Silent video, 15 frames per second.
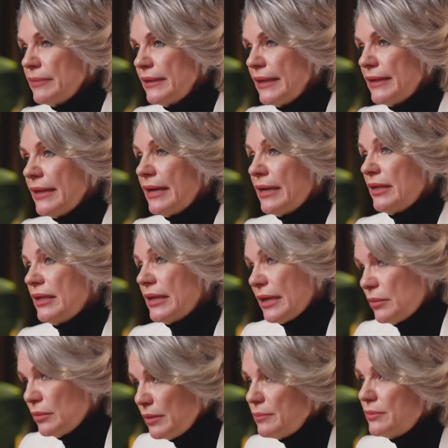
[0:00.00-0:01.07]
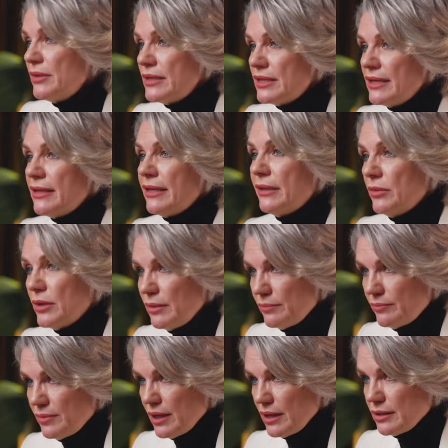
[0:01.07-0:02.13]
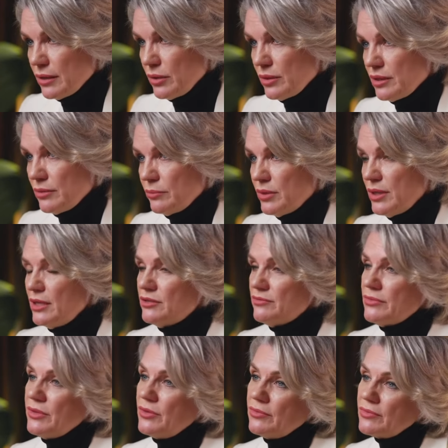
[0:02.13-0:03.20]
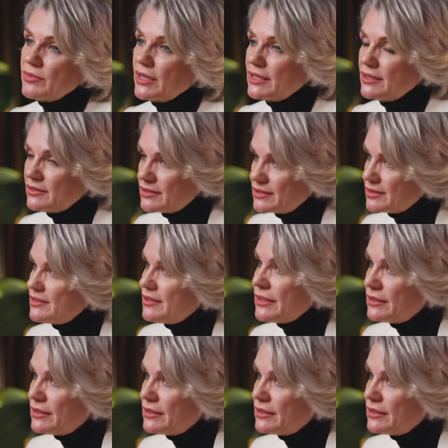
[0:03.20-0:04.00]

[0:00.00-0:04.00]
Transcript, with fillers: Essentially, we possess a grapevine. You can bring a few friends.